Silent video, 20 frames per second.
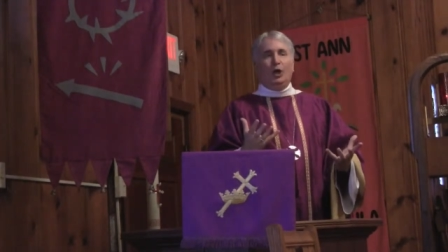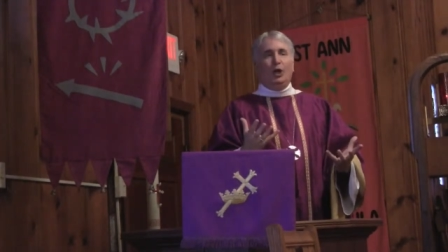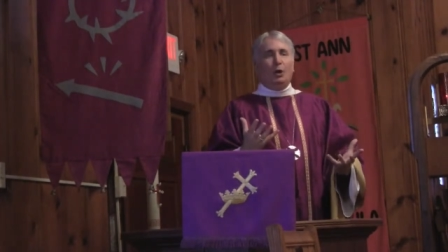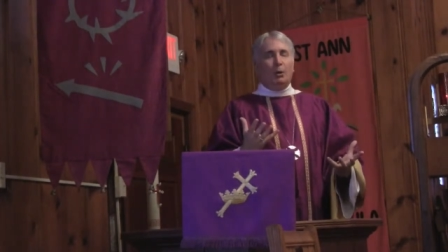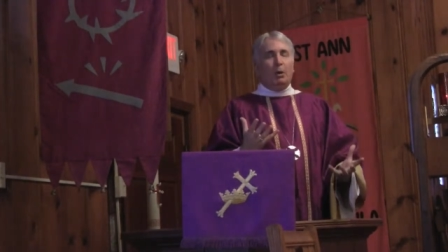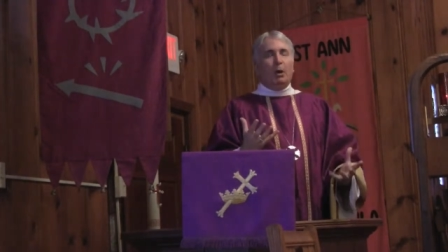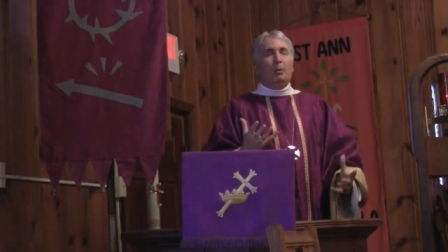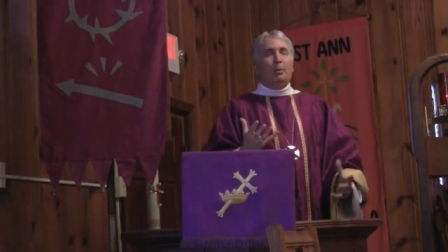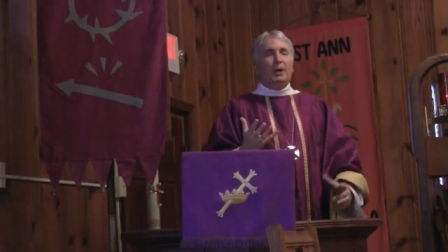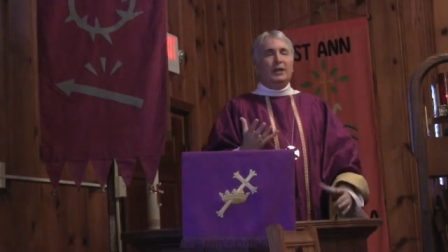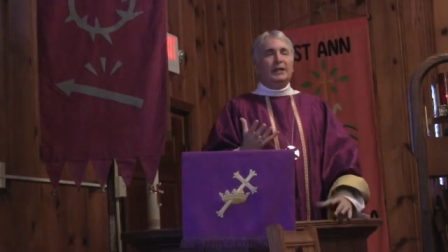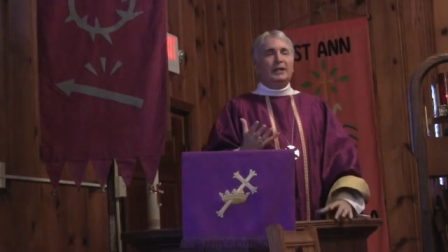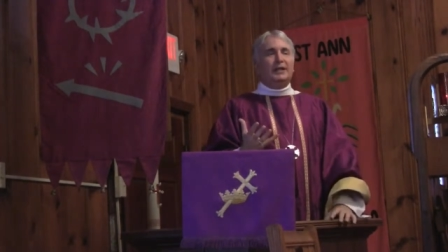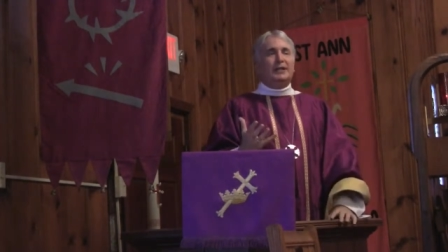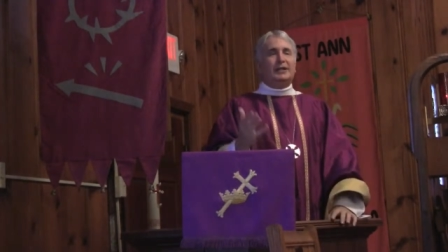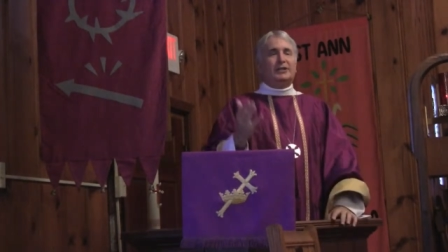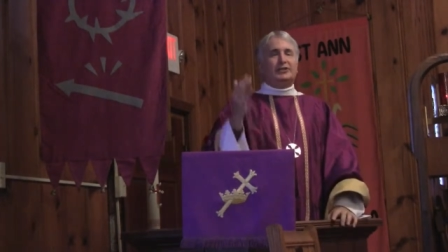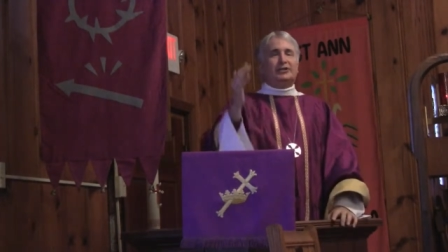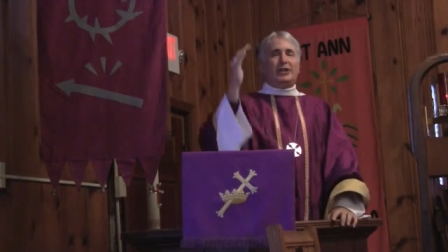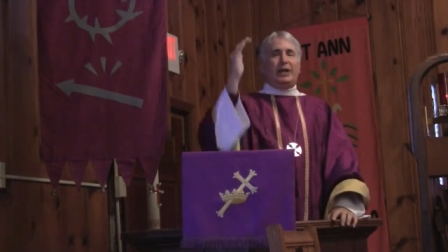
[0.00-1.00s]
who are
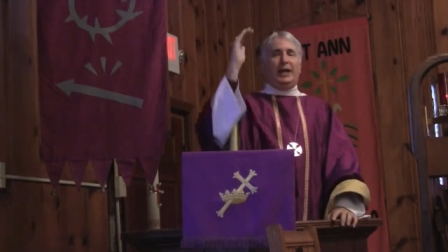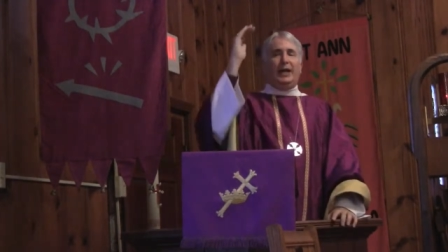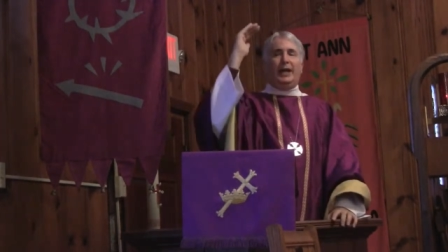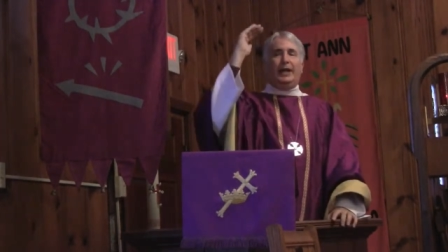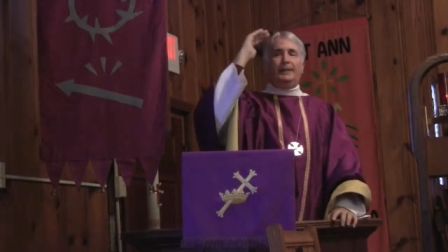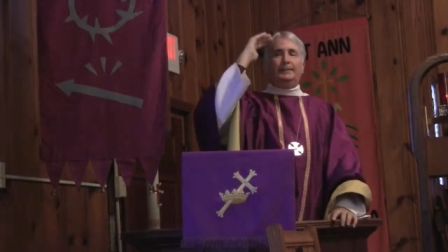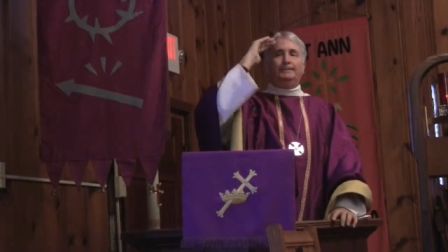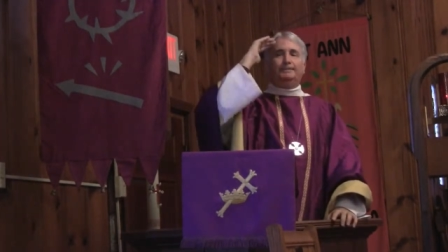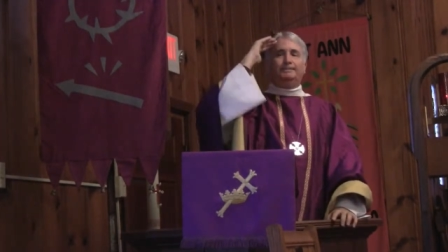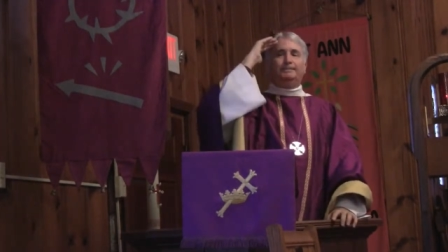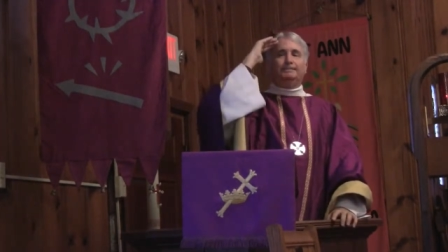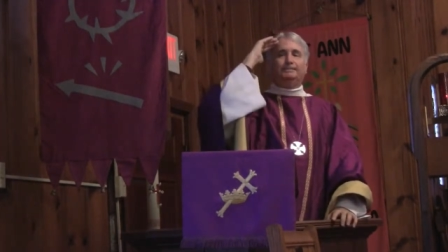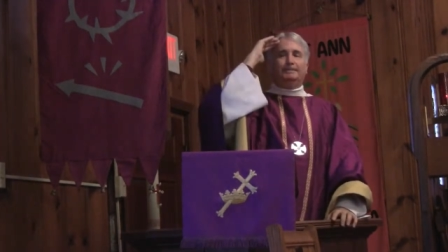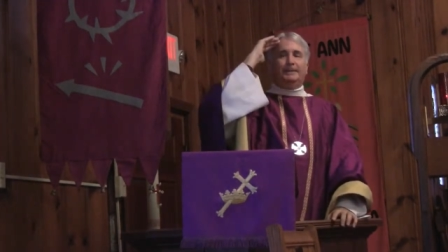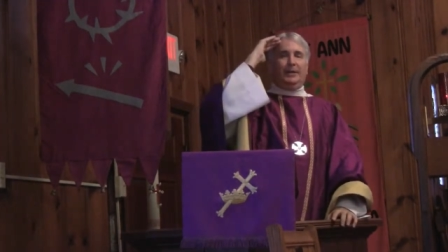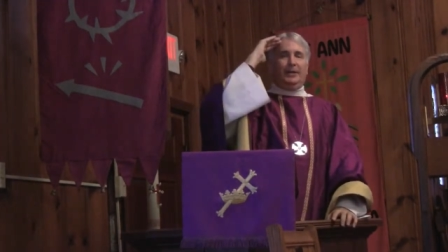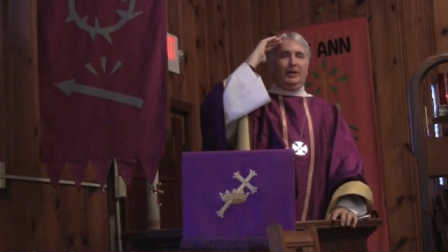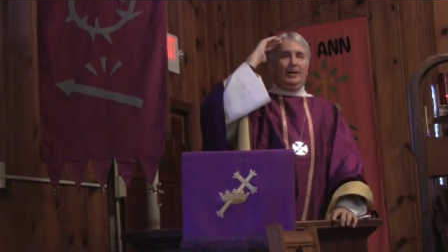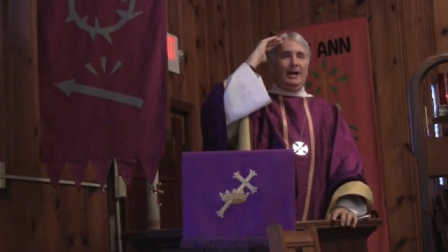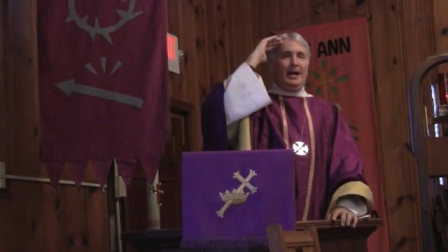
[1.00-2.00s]
willing to say,
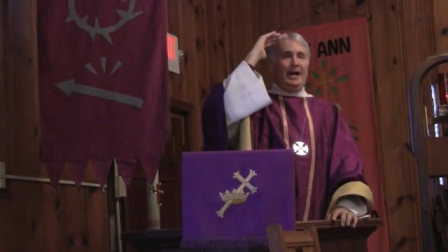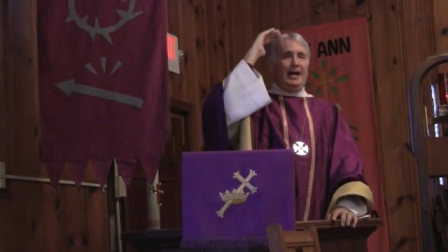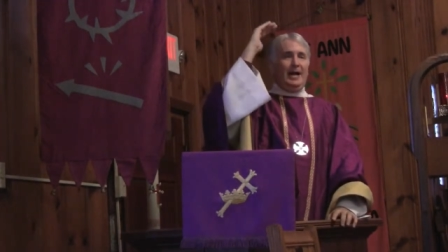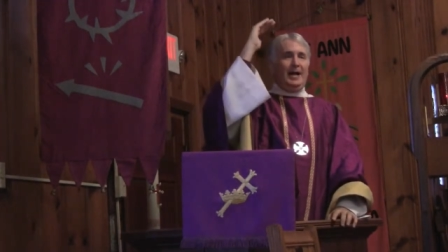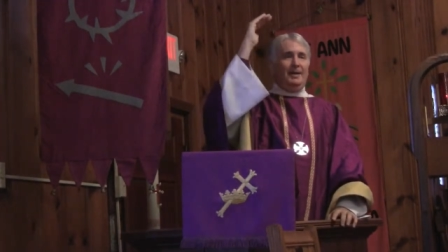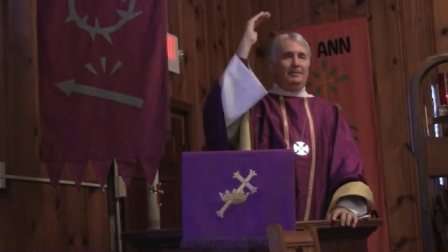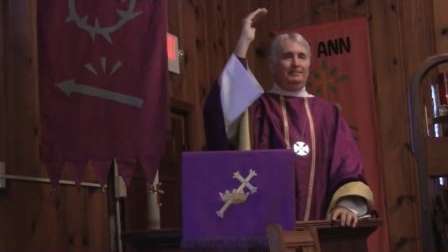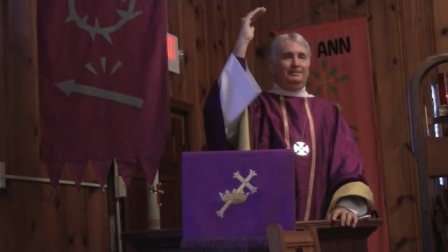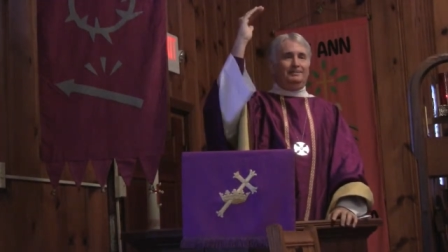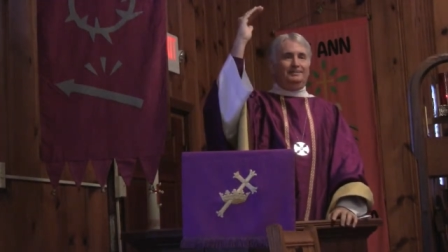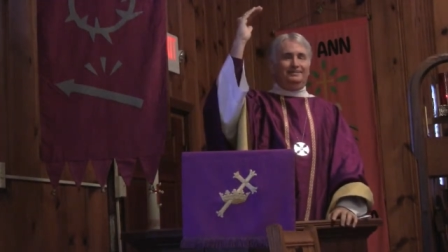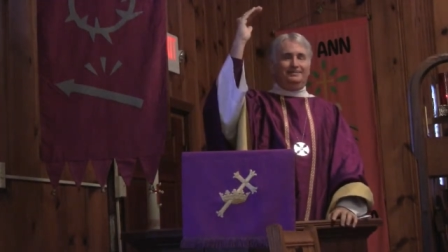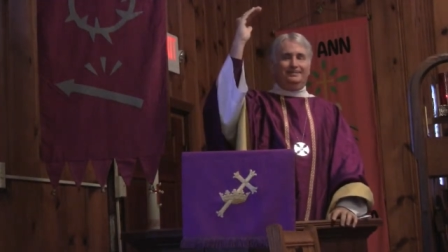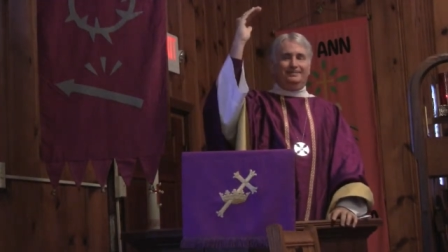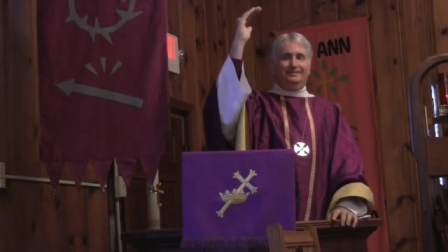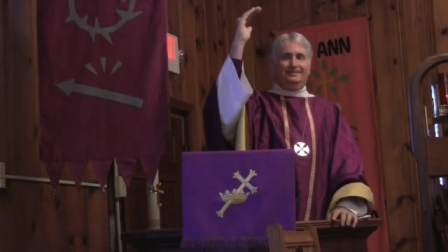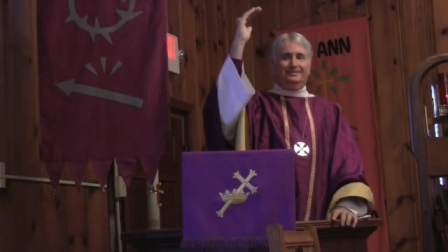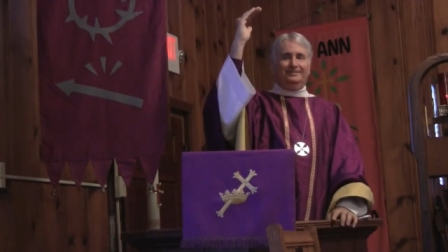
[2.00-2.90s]
here I am,